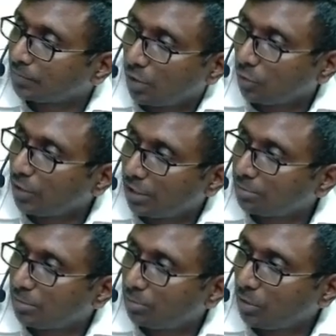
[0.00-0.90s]
Are you getting
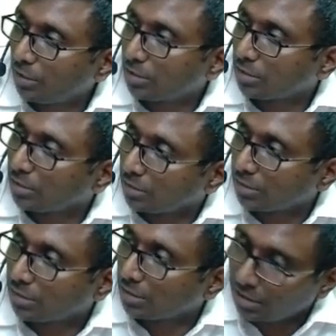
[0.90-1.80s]
my point? Right.
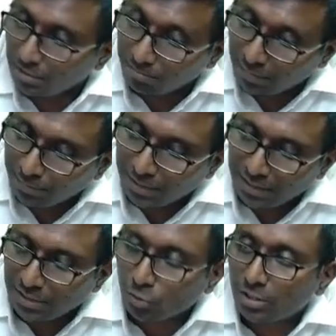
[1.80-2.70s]
Here my money
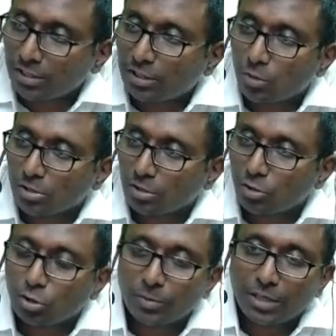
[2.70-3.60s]
is only 1000. You
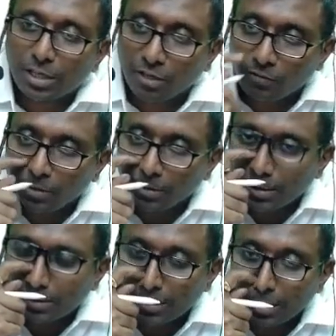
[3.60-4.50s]
should be careful. That
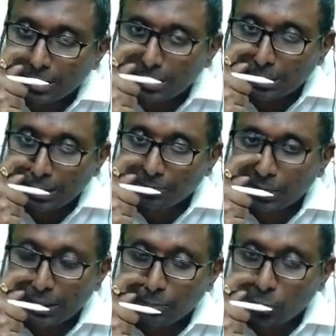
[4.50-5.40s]
is not I am
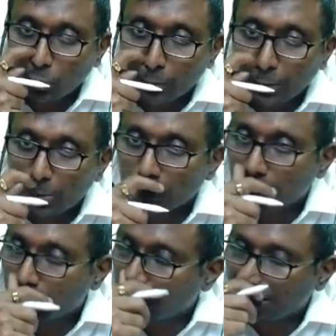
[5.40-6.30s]
liable to pay to
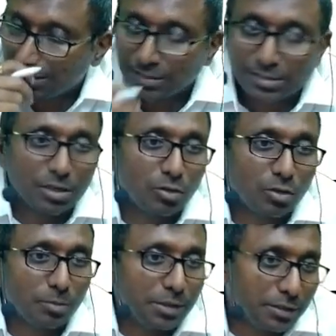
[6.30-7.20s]
third party, that is
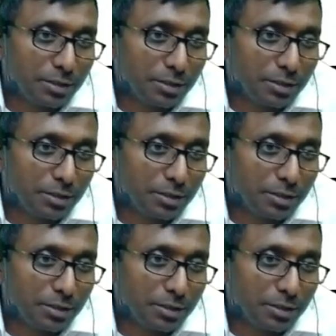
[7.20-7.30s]
government.